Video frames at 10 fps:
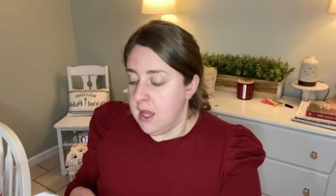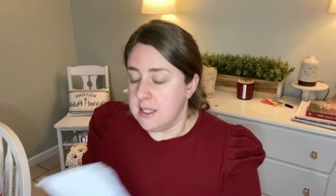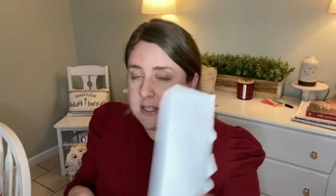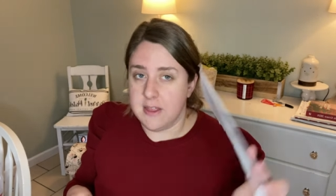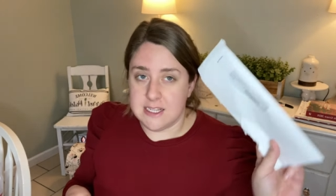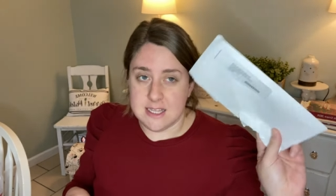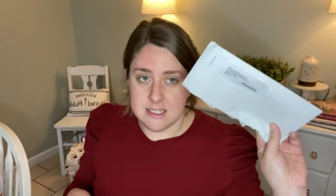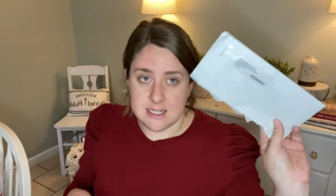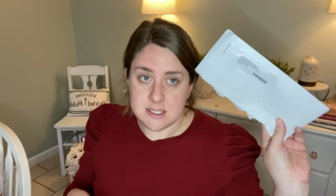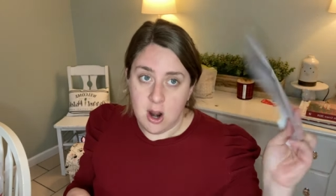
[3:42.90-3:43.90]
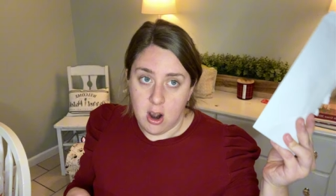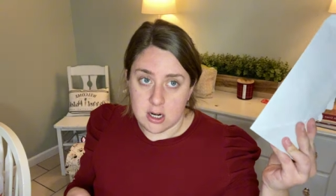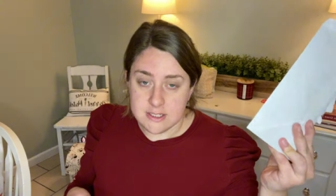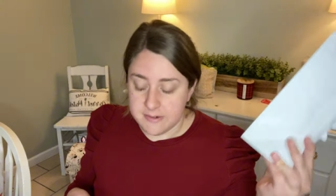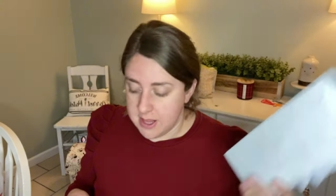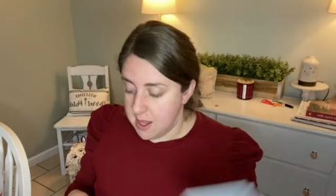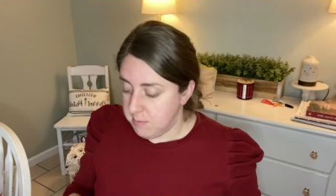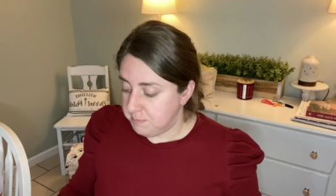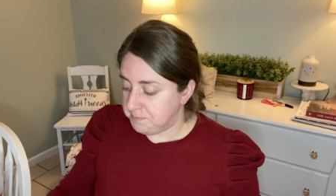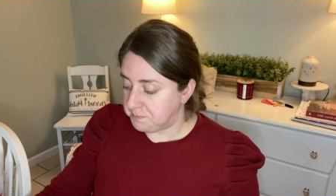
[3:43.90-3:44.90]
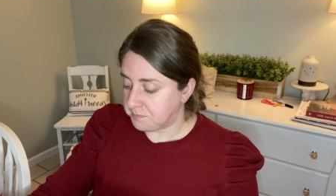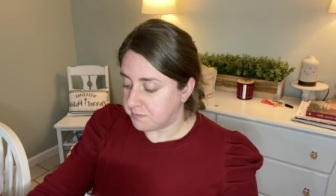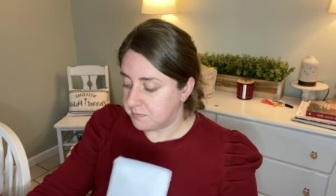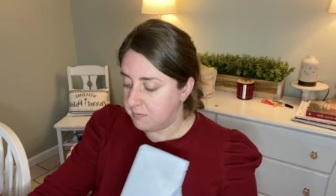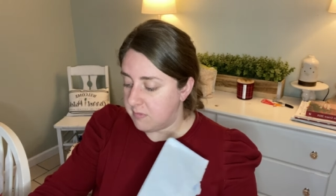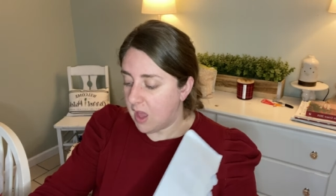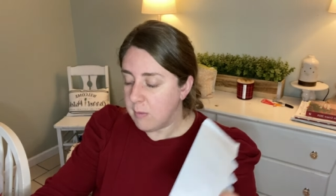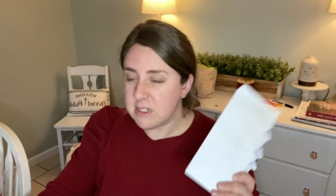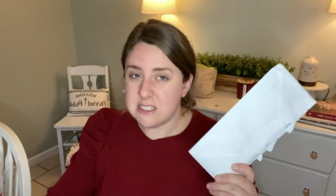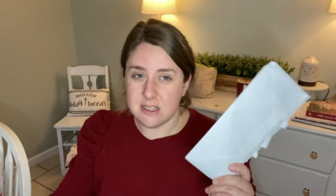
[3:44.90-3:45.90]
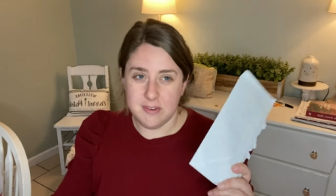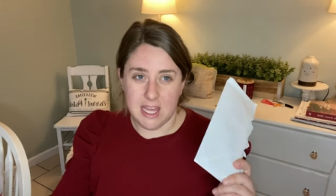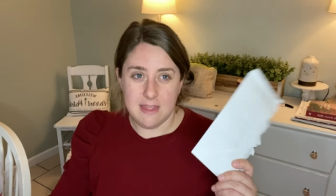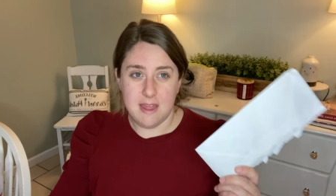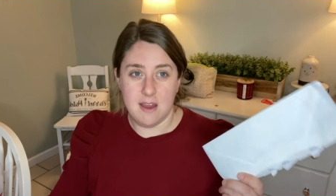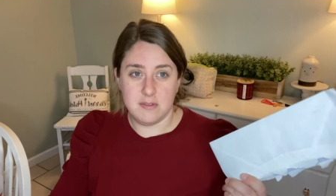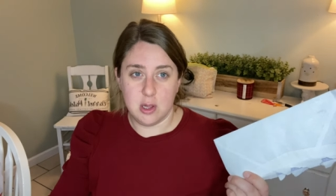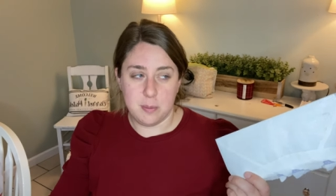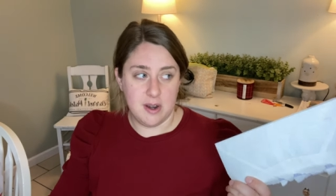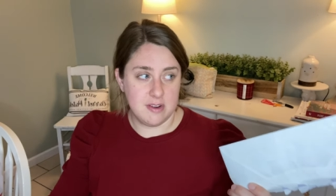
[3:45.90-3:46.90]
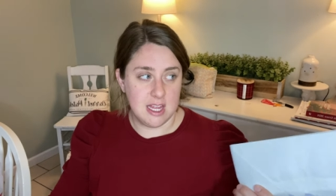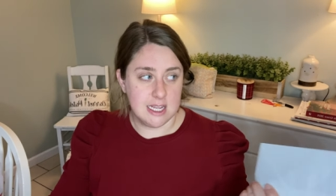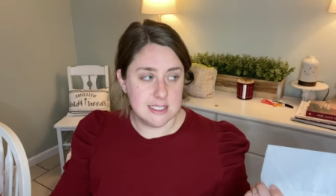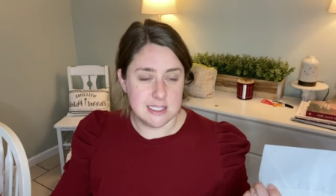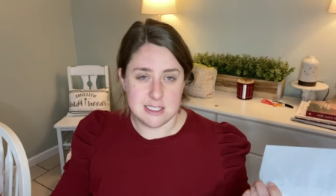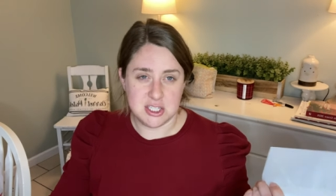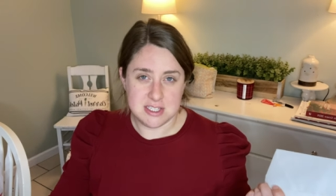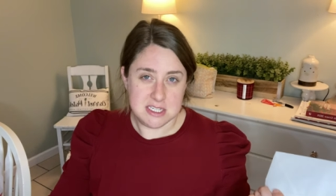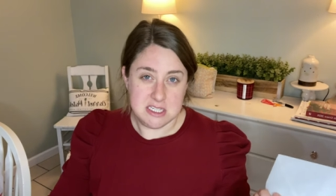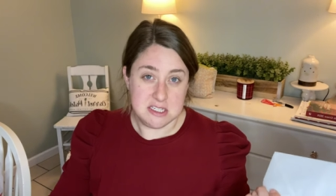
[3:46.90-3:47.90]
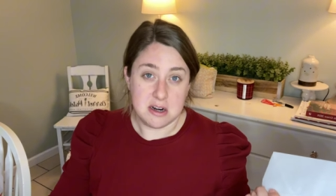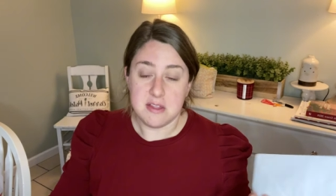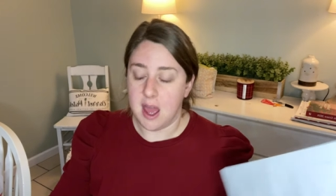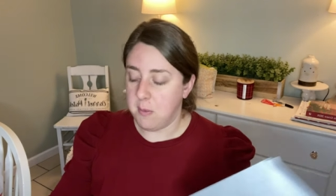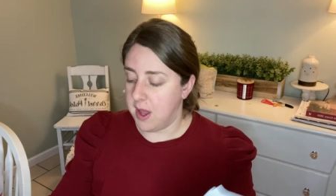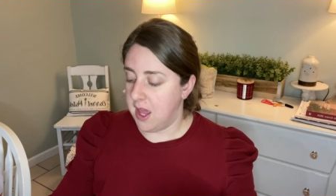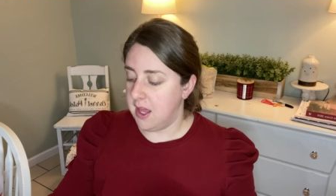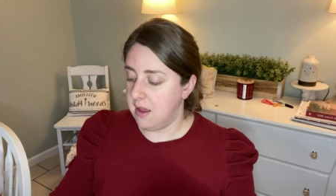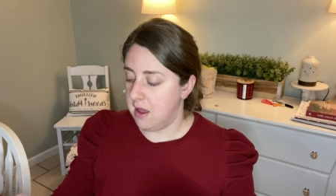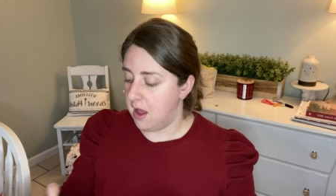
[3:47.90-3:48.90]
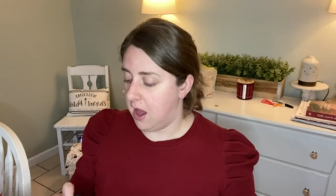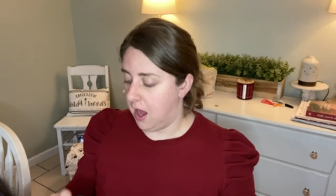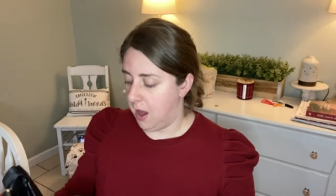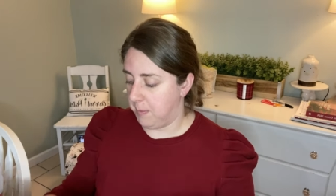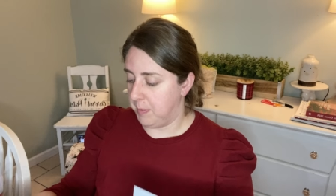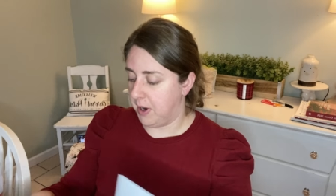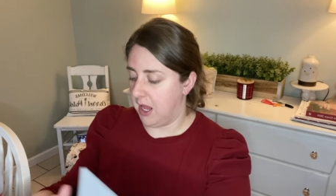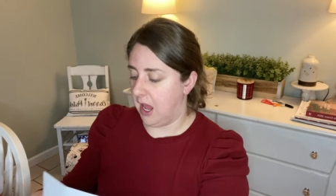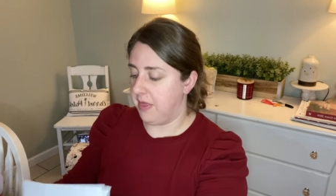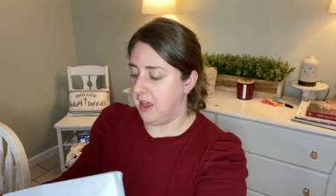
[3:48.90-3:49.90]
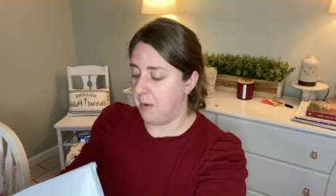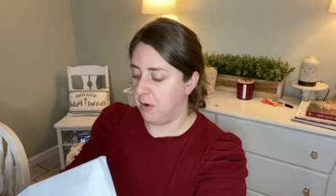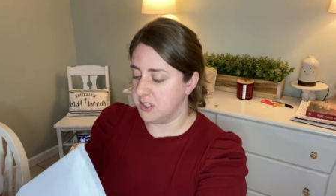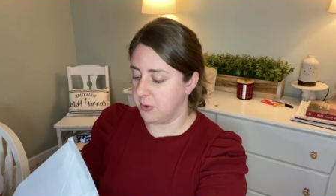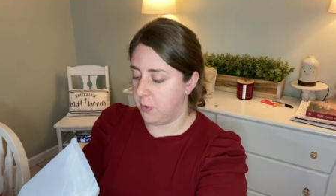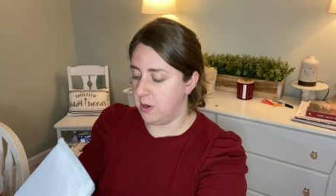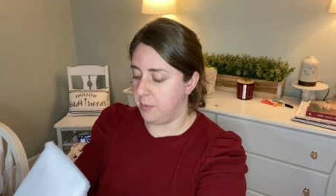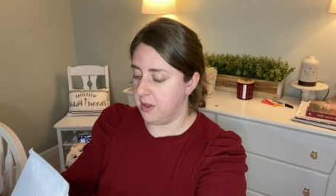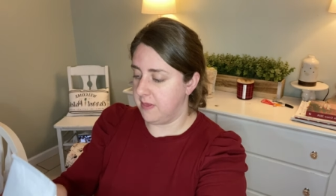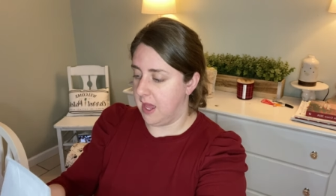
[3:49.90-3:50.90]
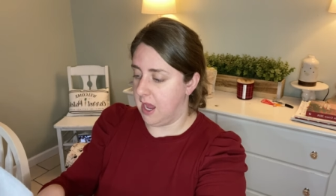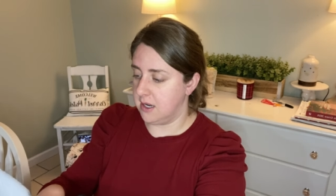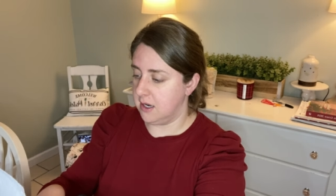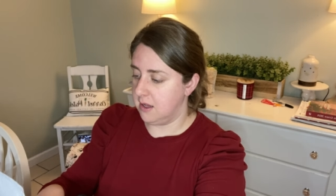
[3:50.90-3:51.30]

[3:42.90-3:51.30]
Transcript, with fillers: So they sent us cards for them. I'm just leaving it in the envelope and everything because it's just easier that way. Um, but I, I think I'm also going to put that